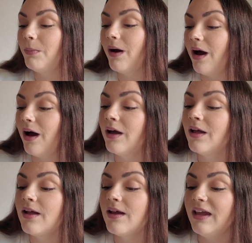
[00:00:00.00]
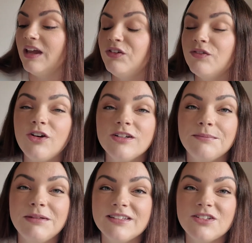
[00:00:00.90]
But if you've got
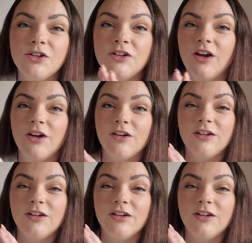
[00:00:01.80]
something that's got no,